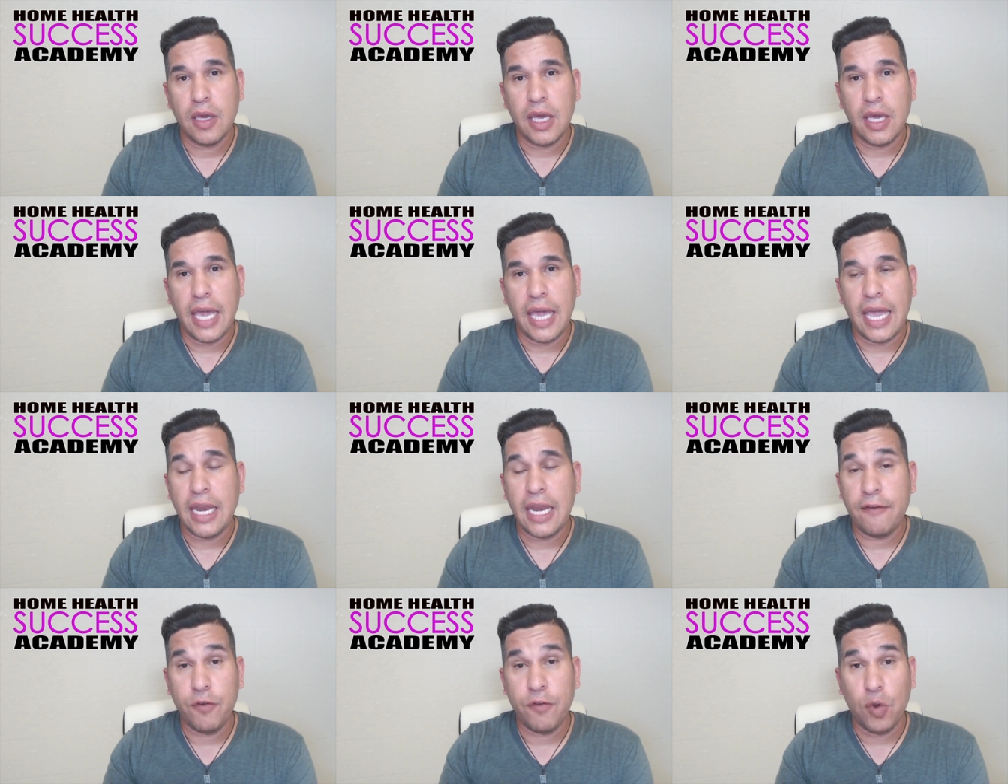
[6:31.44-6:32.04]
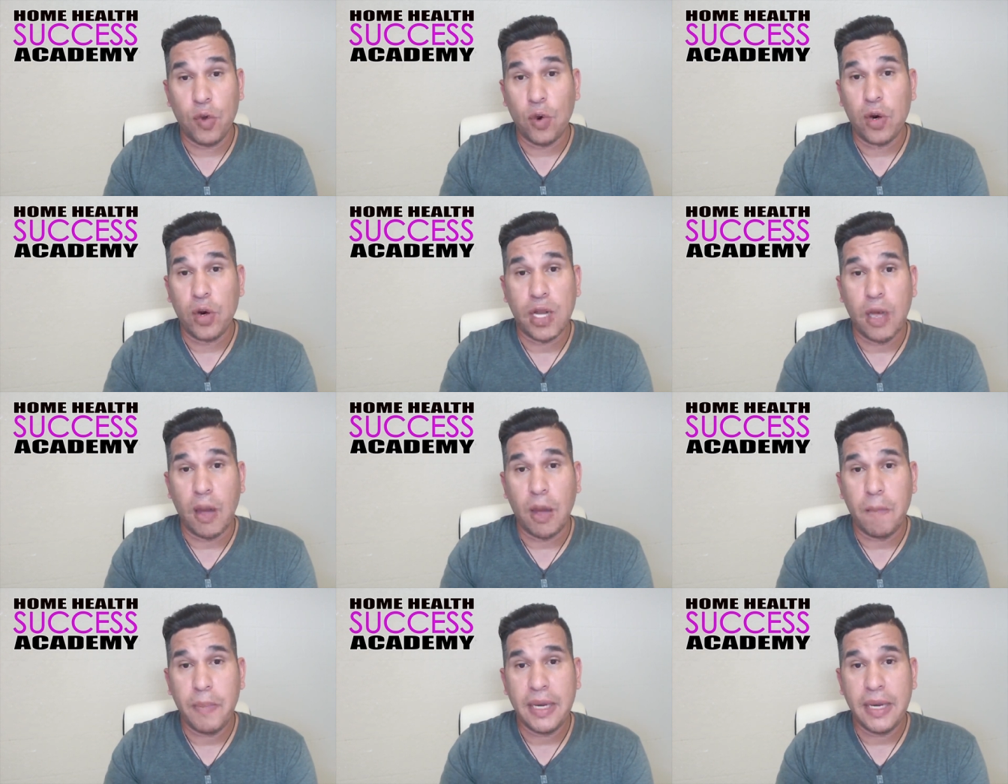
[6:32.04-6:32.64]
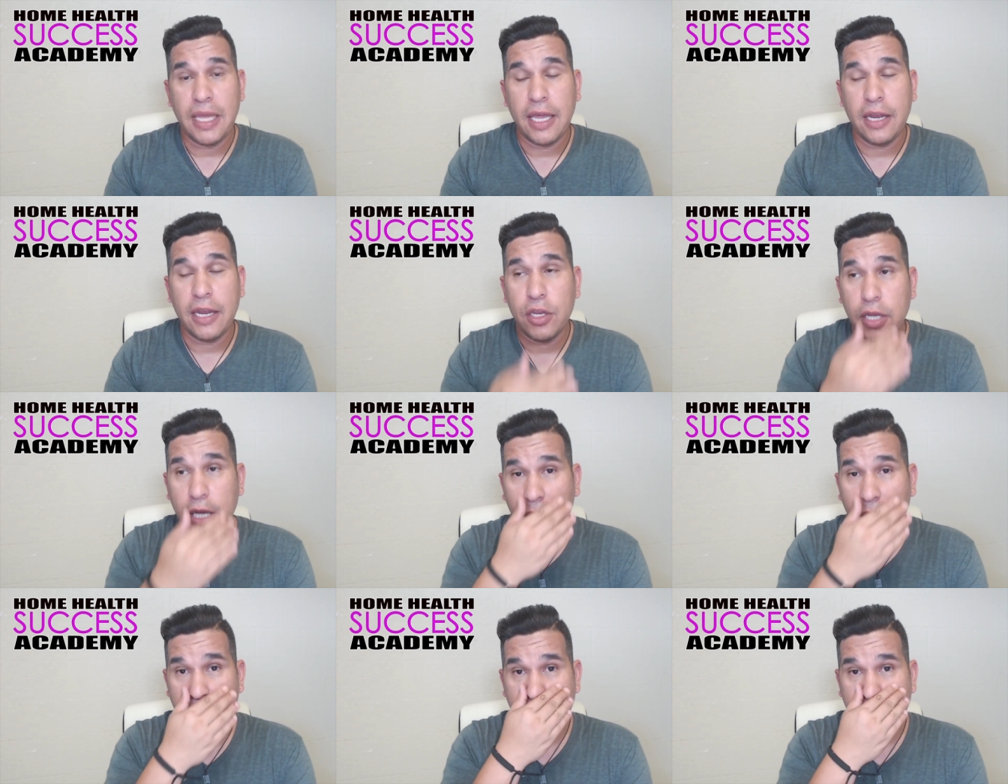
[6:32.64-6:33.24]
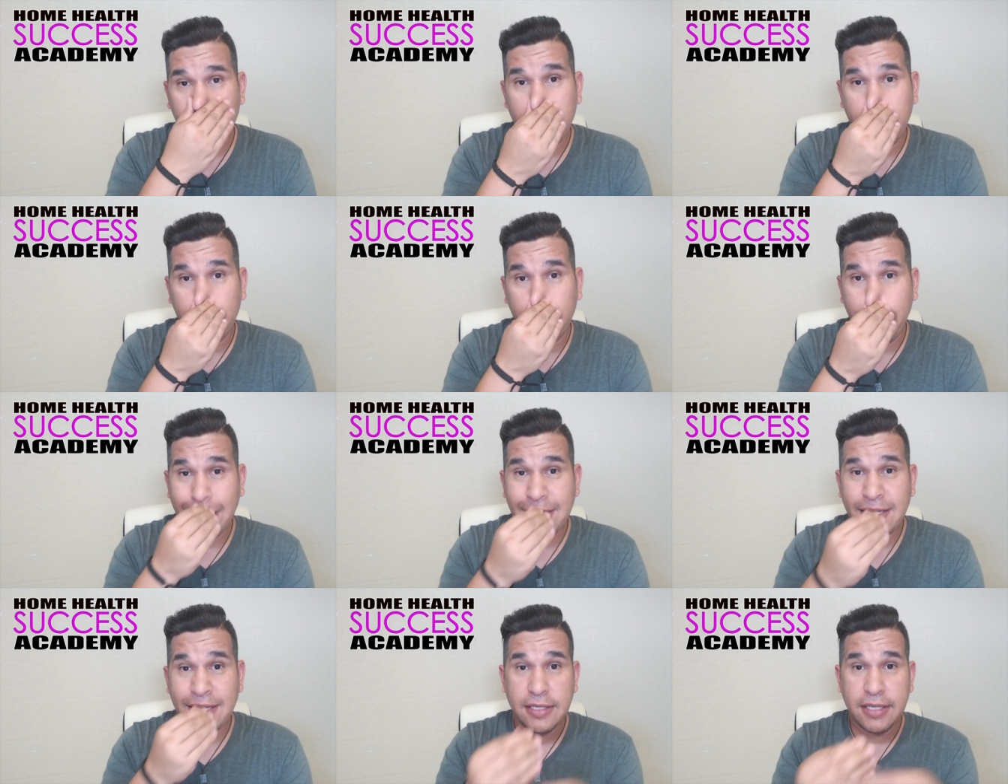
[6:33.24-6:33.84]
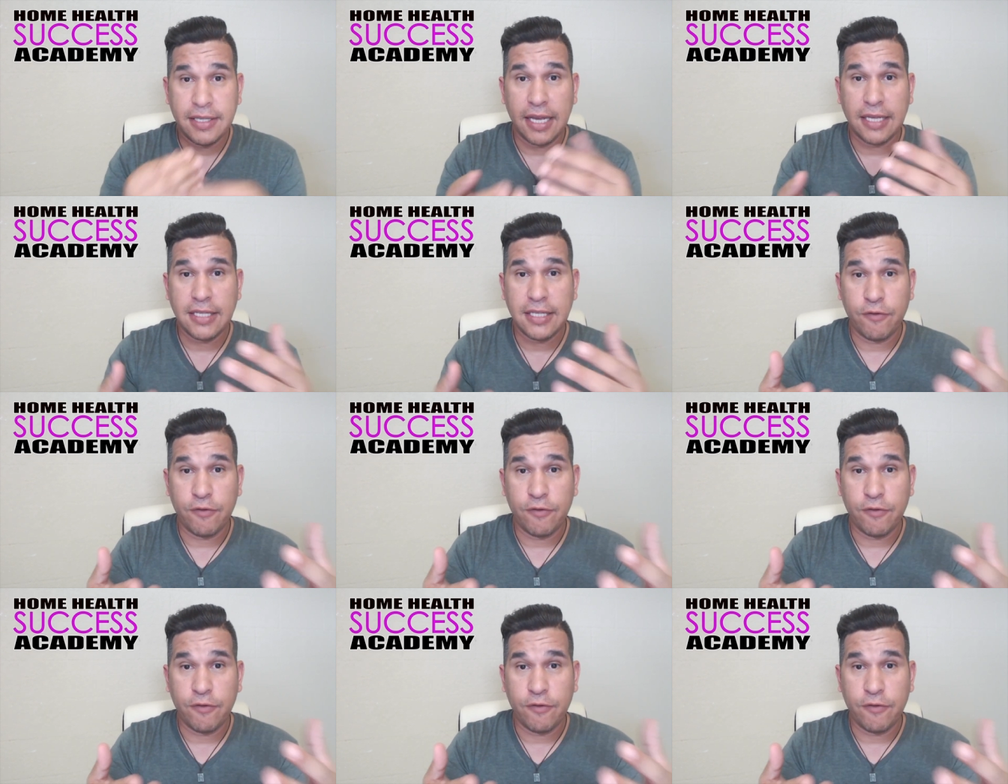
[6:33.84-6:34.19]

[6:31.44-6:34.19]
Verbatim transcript: And if you're a company and some of the basic things,